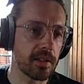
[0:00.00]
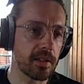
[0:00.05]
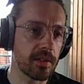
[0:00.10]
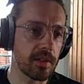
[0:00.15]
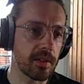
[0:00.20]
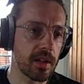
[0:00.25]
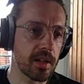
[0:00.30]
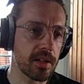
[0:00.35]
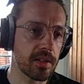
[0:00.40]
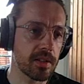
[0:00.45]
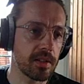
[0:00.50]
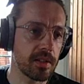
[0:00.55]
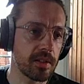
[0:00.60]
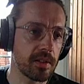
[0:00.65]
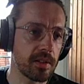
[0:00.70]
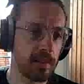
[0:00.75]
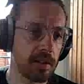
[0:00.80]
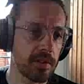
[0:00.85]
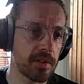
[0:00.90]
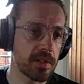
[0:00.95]
So that's looking
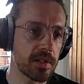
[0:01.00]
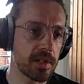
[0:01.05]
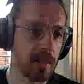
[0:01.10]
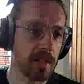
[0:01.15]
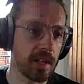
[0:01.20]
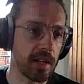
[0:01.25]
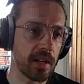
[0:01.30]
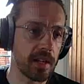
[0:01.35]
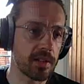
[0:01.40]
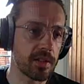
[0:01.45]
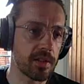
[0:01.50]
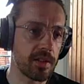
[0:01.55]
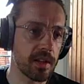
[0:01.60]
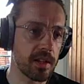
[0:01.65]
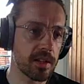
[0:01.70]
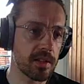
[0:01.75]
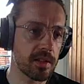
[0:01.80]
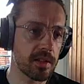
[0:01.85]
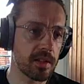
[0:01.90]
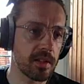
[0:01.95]
for select. So
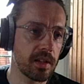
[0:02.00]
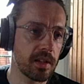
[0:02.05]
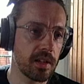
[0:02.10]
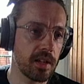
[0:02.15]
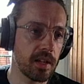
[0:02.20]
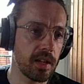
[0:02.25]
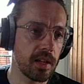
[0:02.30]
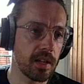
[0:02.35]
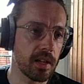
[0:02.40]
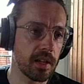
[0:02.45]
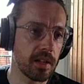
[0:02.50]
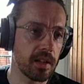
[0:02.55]
that's here.